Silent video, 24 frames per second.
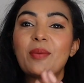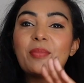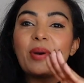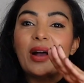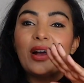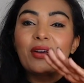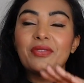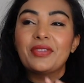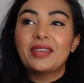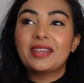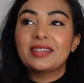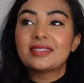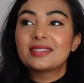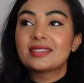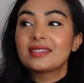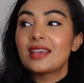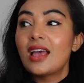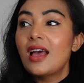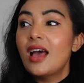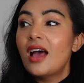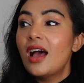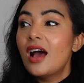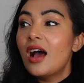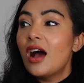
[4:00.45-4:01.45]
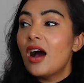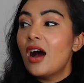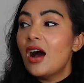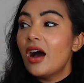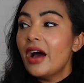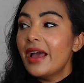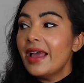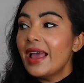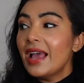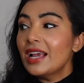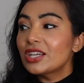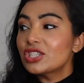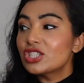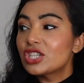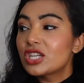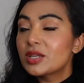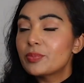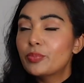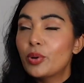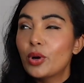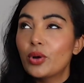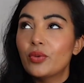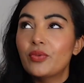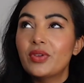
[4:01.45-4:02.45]
about this. I actually
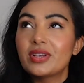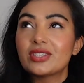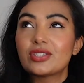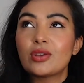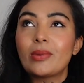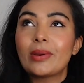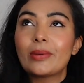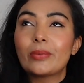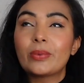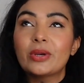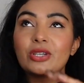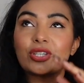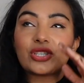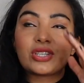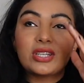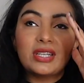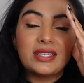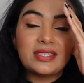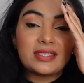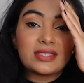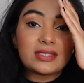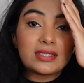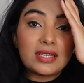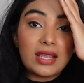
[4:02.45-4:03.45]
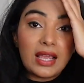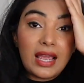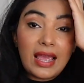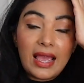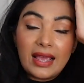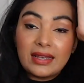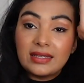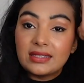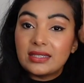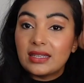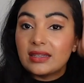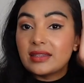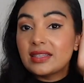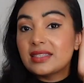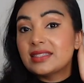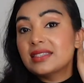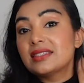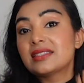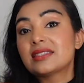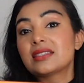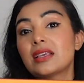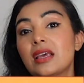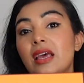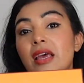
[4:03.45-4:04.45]
put this on my wish list, and this
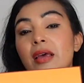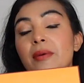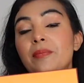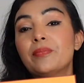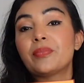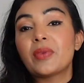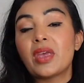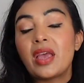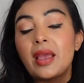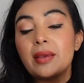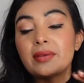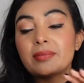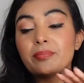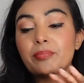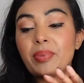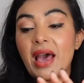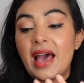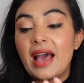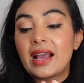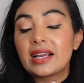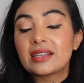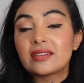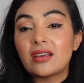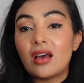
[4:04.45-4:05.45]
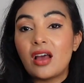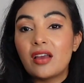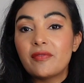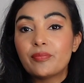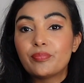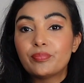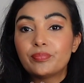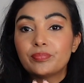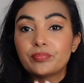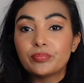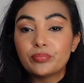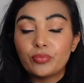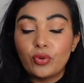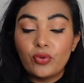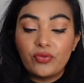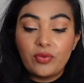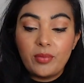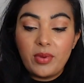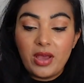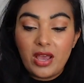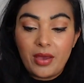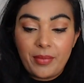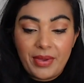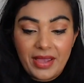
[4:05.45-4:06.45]
is a bag that I bought
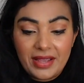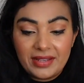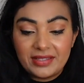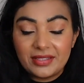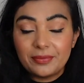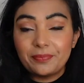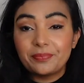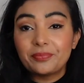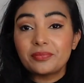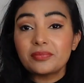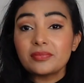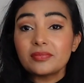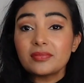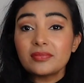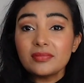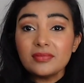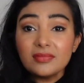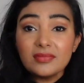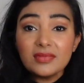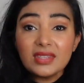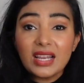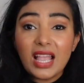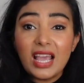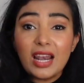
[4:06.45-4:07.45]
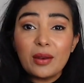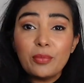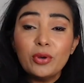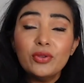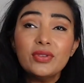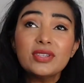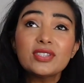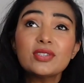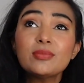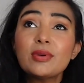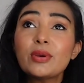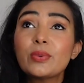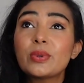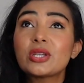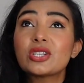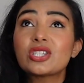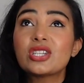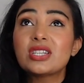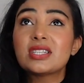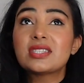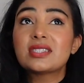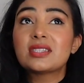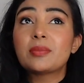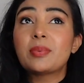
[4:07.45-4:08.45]
from Hermes. And I put this on my wish
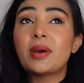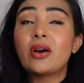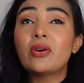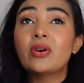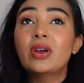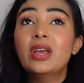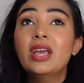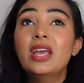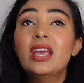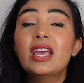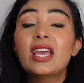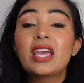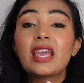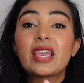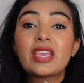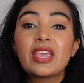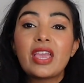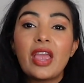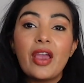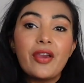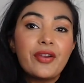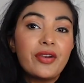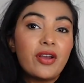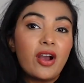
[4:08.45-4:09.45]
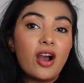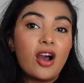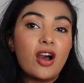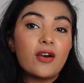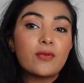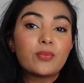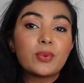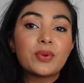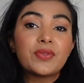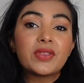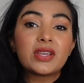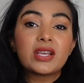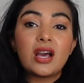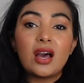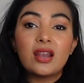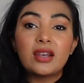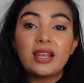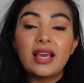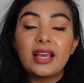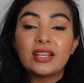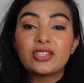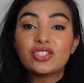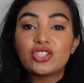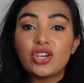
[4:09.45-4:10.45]
list about a year and a half when the colour
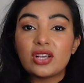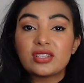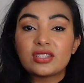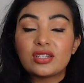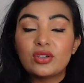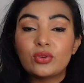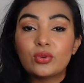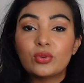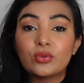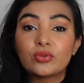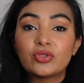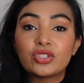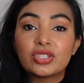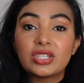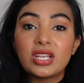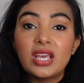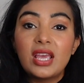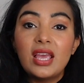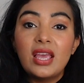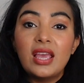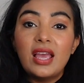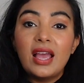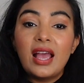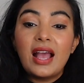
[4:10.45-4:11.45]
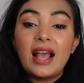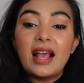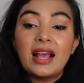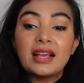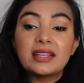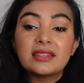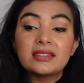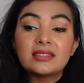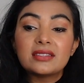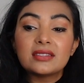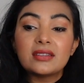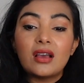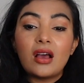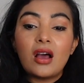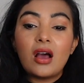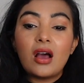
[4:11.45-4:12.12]
had just launched, and